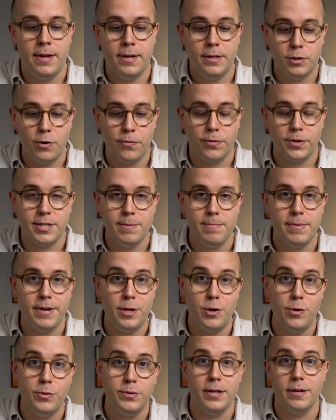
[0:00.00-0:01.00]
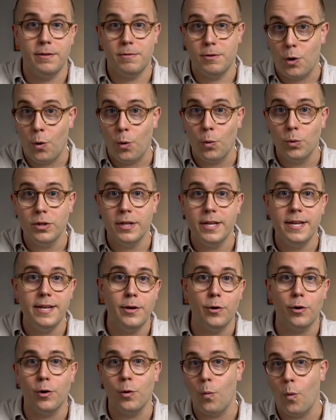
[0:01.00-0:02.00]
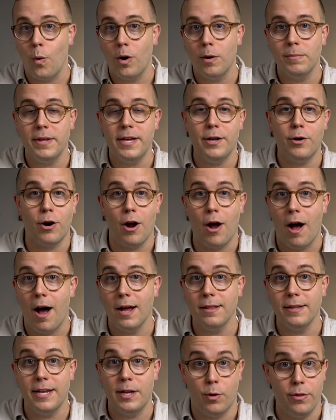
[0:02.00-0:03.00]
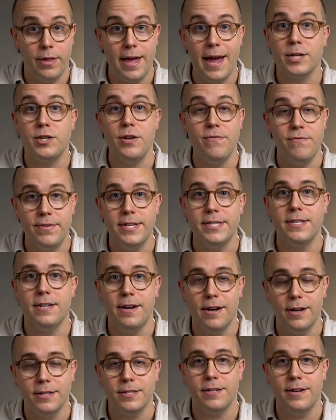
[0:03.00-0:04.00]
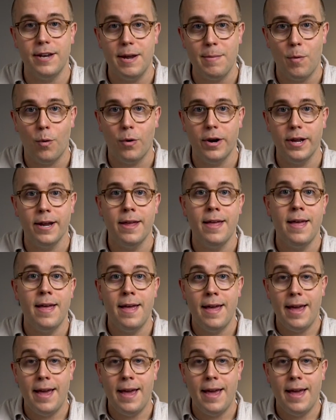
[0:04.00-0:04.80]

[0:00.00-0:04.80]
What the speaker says: So for somebody who's a cold lead or a warm lead or a hot lead, or they actually visited on Sunday morning